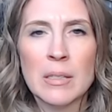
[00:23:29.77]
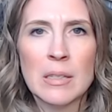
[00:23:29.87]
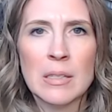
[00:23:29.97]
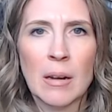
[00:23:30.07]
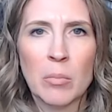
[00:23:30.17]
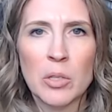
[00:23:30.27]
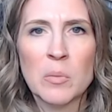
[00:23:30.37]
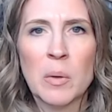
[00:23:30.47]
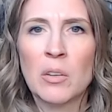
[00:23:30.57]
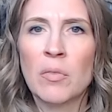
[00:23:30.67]

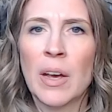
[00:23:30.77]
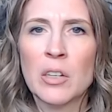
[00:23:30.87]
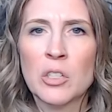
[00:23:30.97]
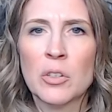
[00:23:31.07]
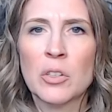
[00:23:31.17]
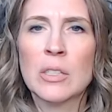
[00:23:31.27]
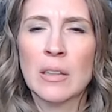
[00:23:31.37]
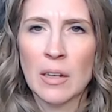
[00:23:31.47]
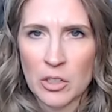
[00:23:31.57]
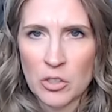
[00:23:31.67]
established manufacturers in
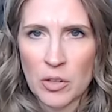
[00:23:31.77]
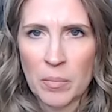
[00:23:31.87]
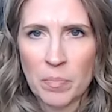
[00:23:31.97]
the country.